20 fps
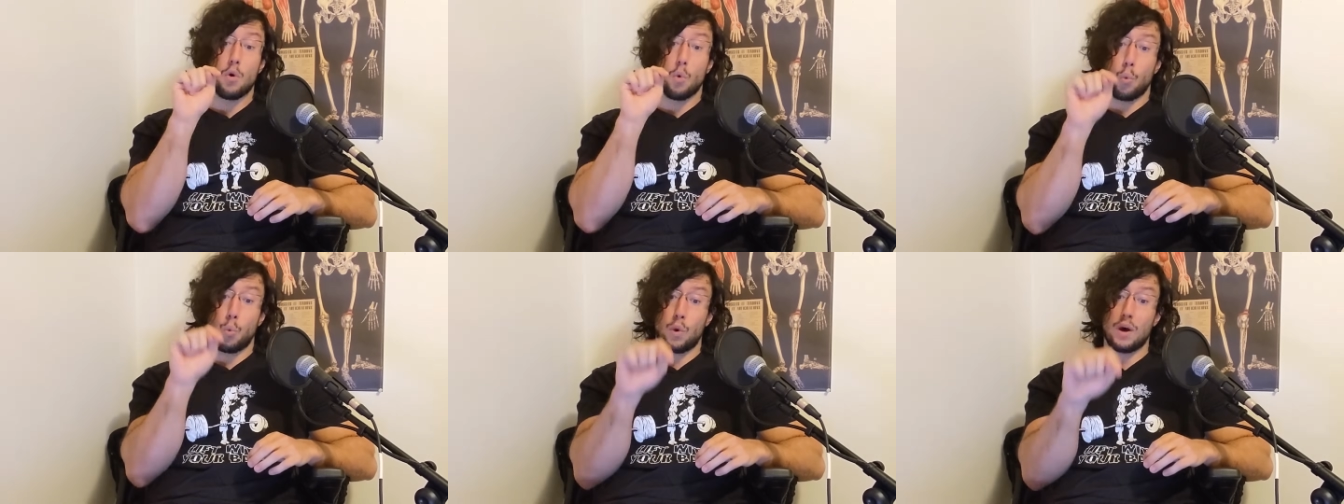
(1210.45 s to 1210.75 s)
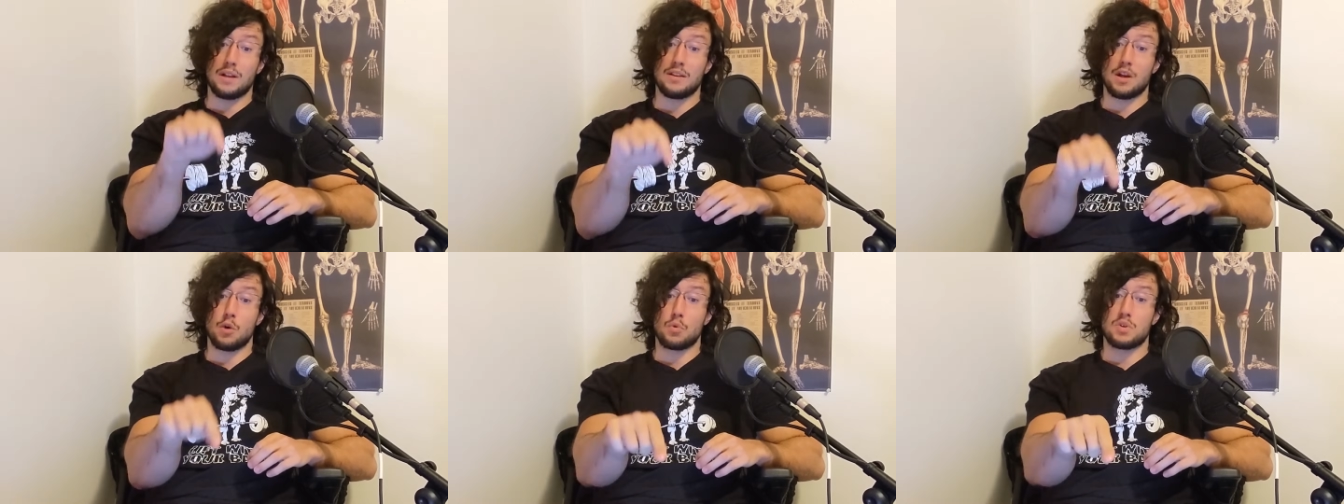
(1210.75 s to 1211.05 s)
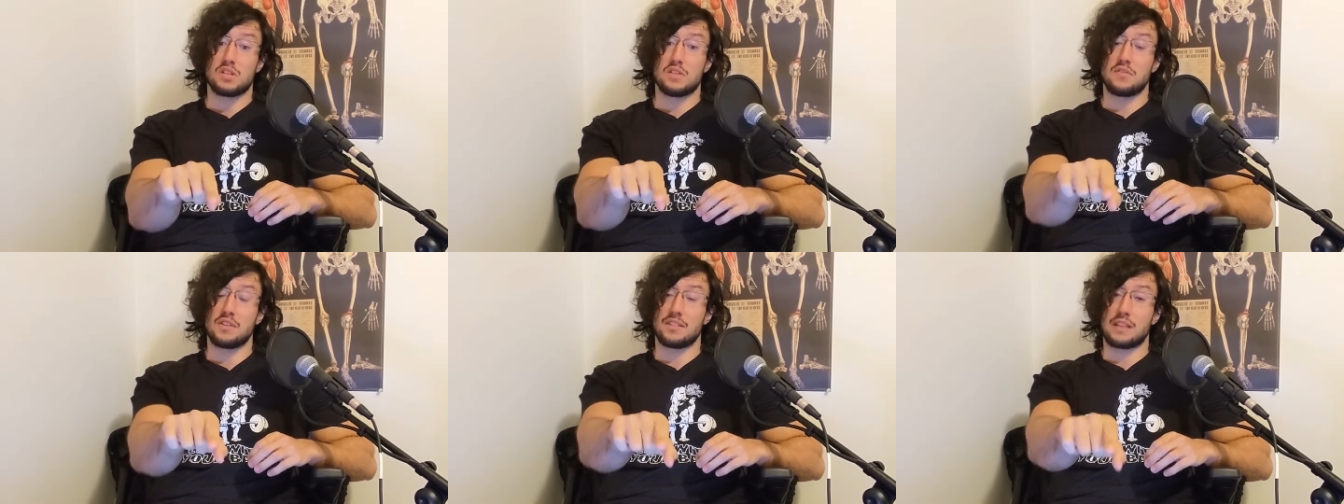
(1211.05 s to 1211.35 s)
when they
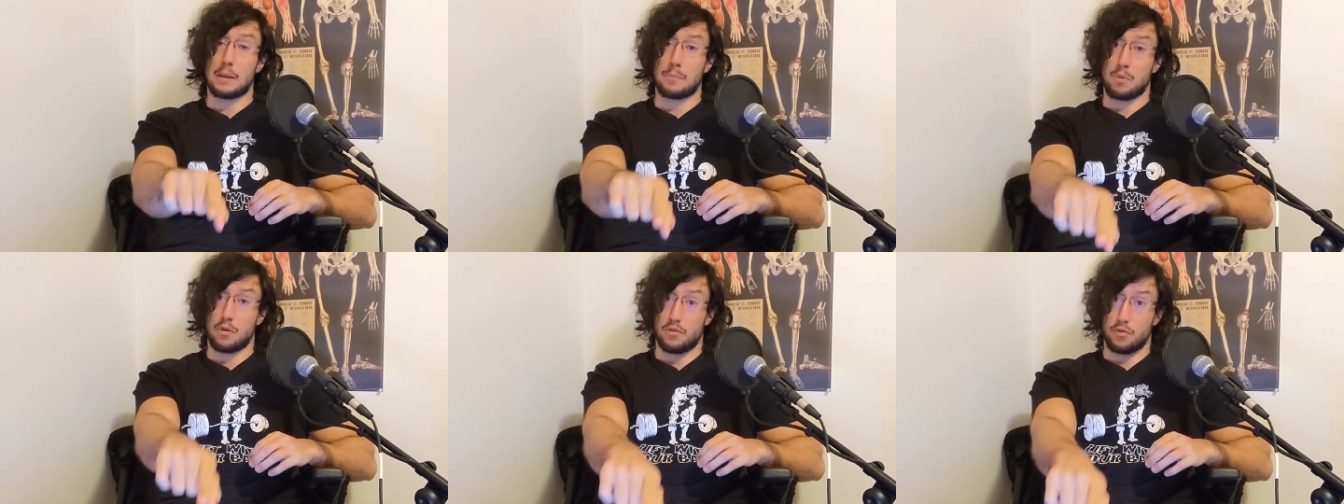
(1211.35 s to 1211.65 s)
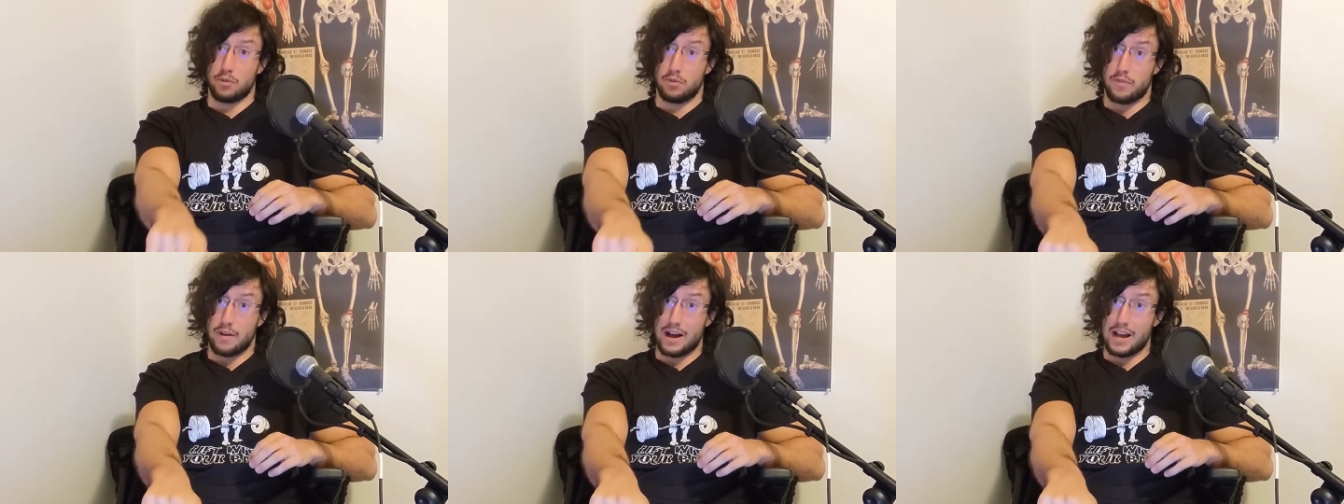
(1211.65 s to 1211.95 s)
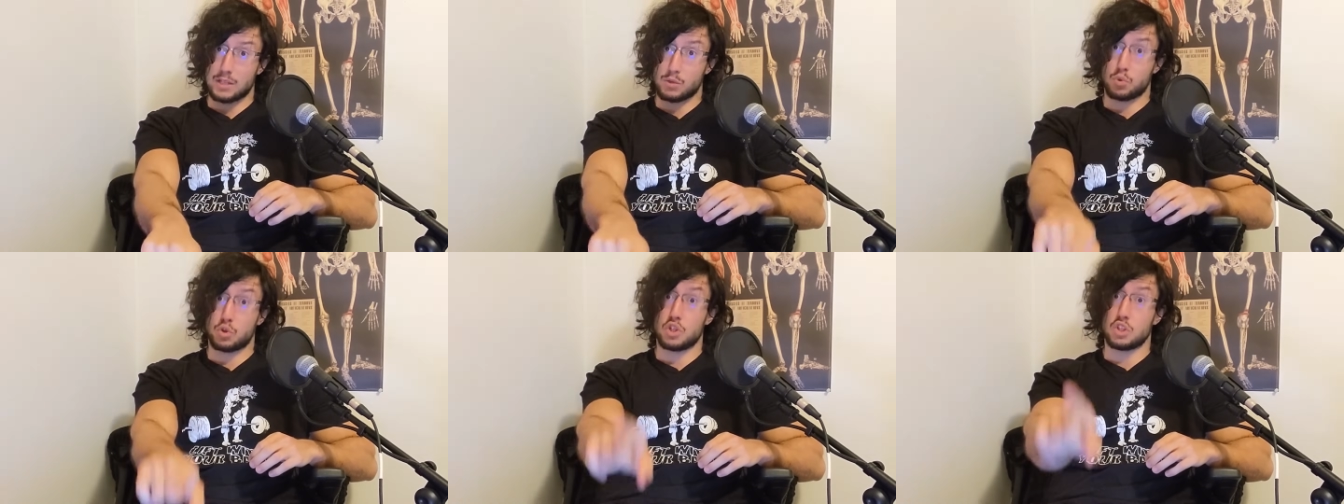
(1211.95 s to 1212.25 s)
receive that type of
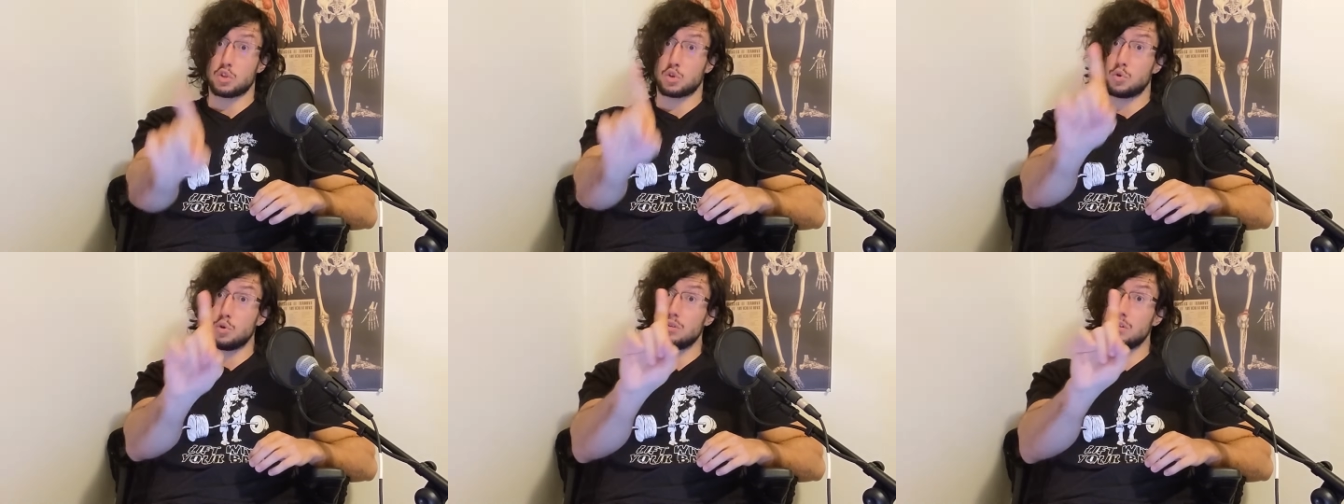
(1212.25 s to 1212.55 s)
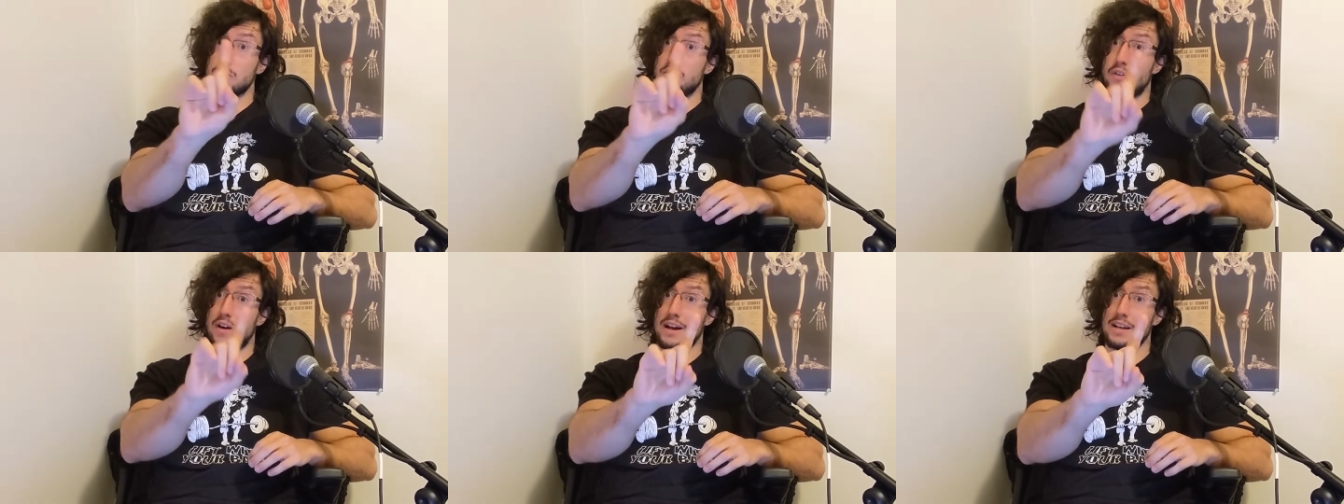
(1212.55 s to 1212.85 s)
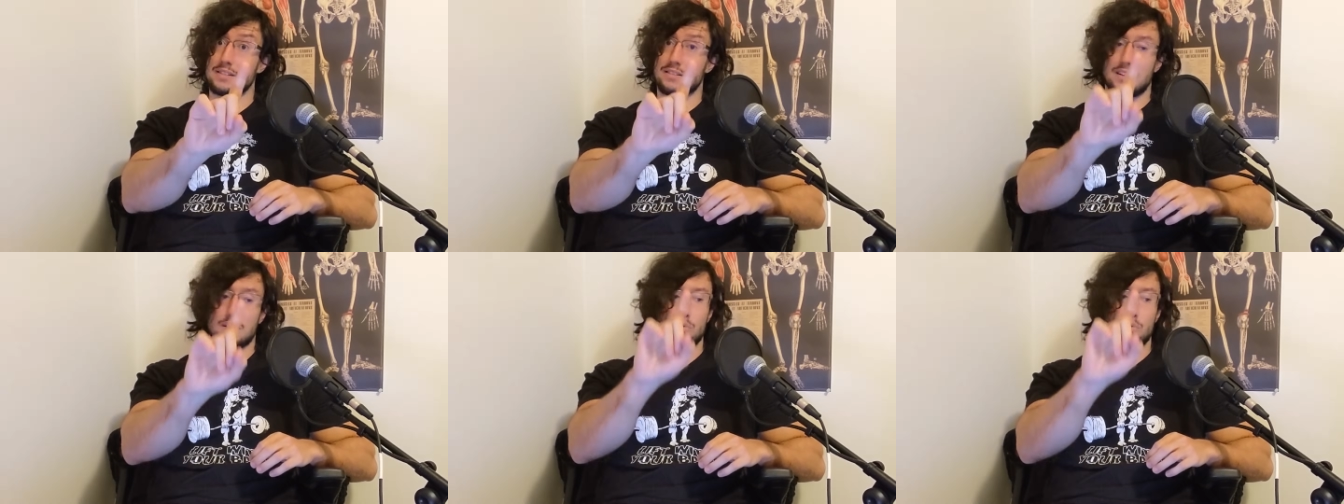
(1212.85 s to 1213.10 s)
advice, which is good advice,